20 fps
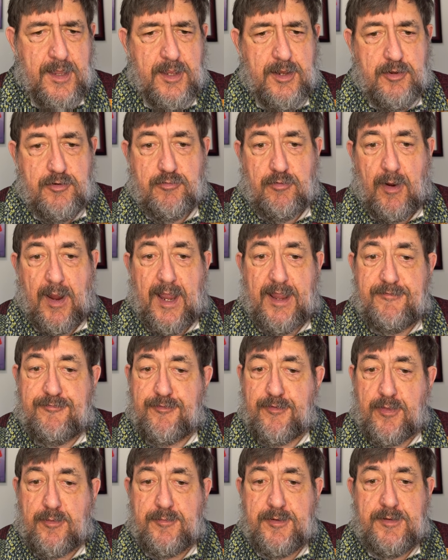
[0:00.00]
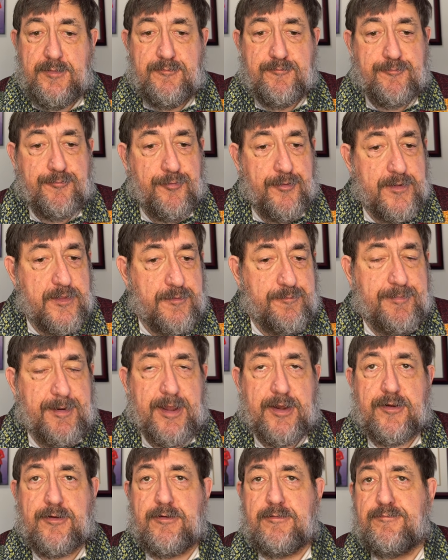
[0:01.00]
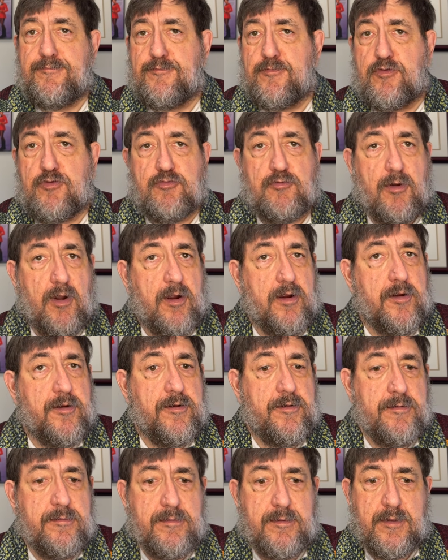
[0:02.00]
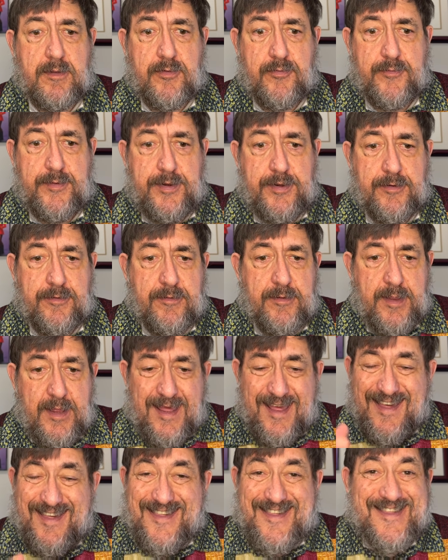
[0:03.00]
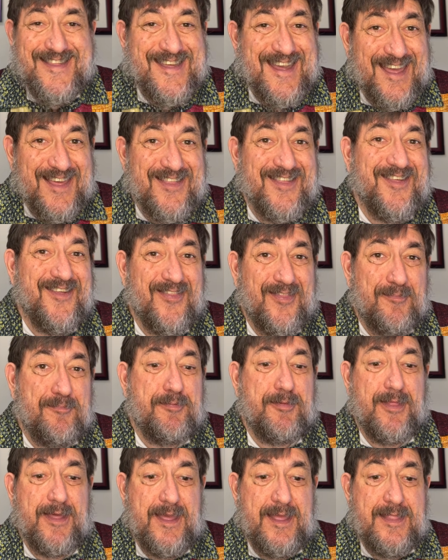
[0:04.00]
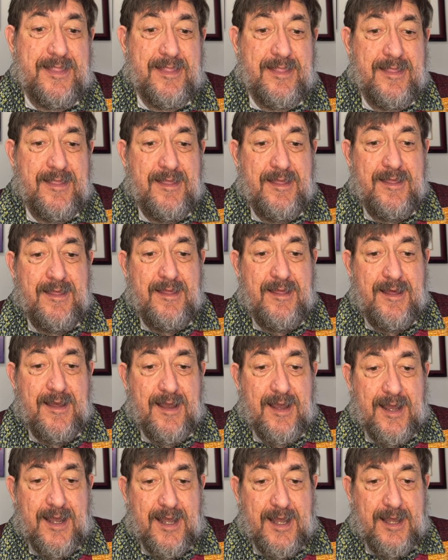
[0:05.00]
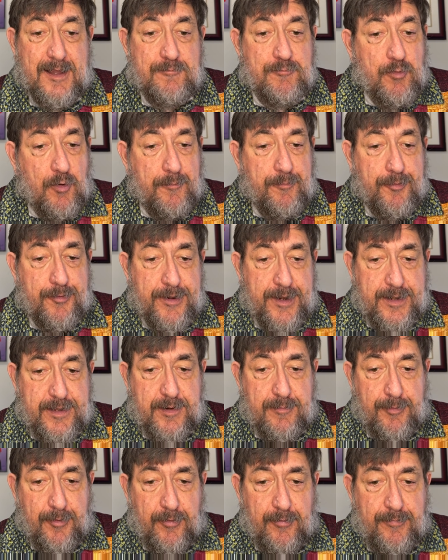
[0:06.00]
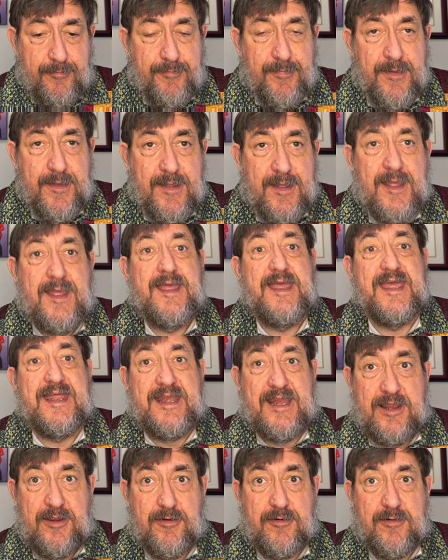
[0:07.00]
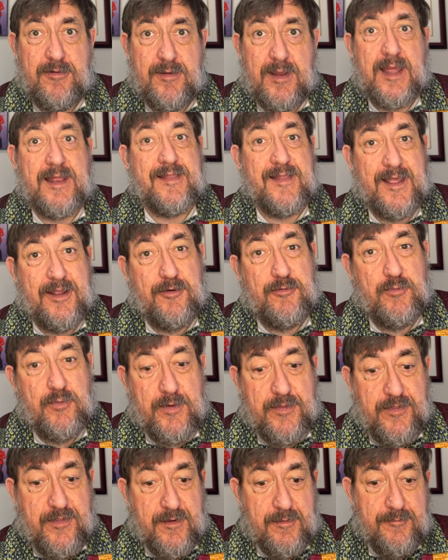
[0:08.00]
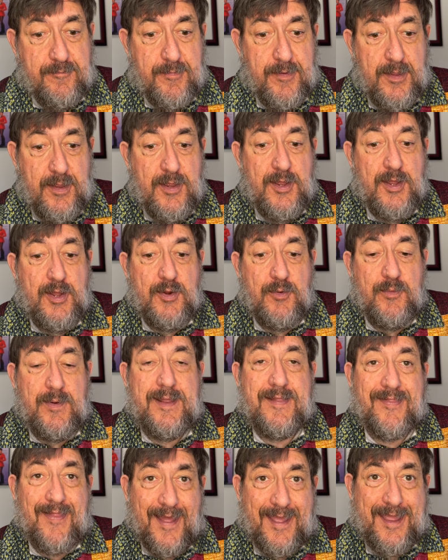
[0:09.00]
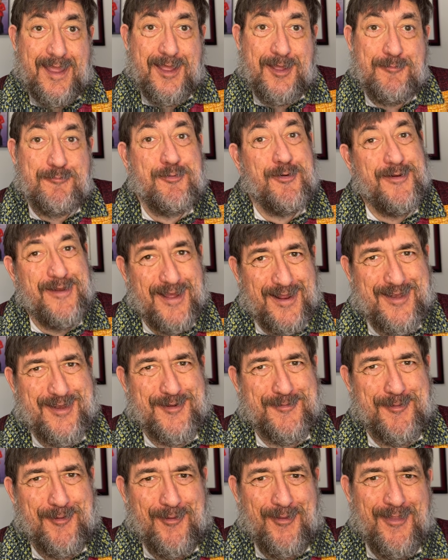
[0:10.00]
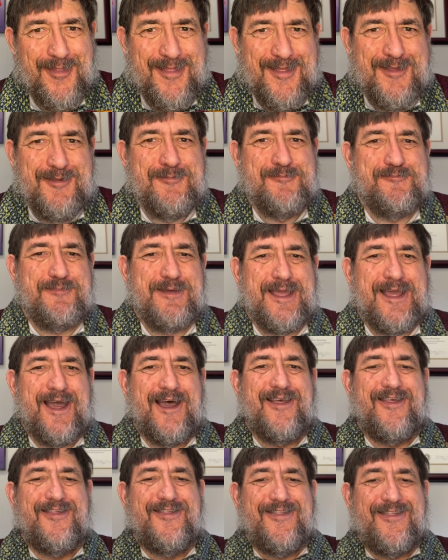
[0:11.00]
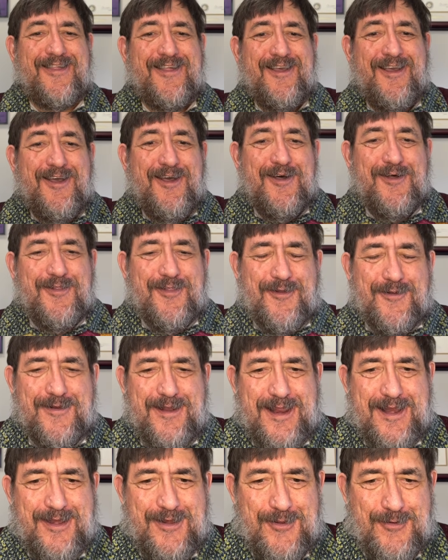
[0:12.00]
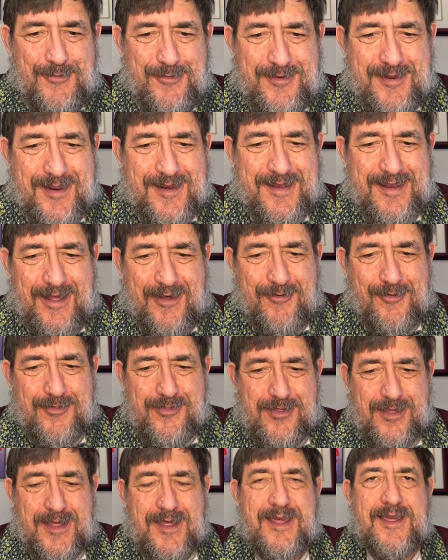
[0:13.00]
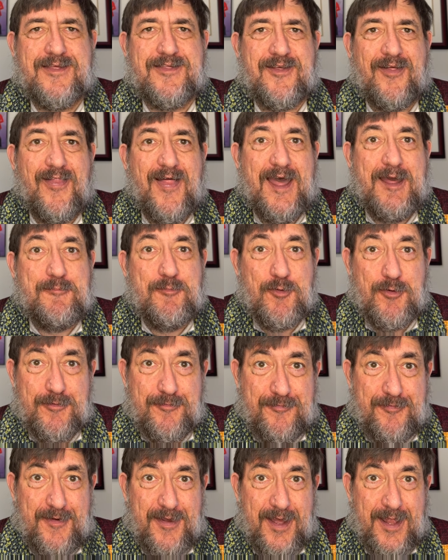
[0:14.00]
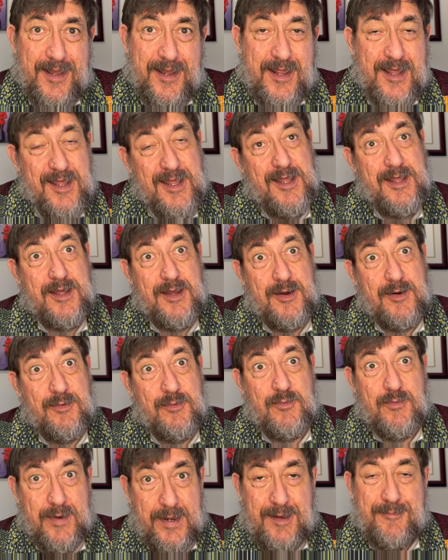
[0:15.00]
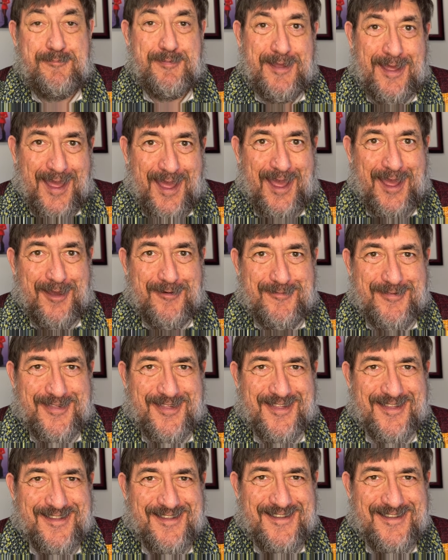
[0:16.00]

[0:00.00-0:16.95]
Dry filament prints better, stronger, cleaner, sticks to the plate, more predictable. And here at Layered Wisdom, we like predictable because learning new technology is a lot more fun when it behaves.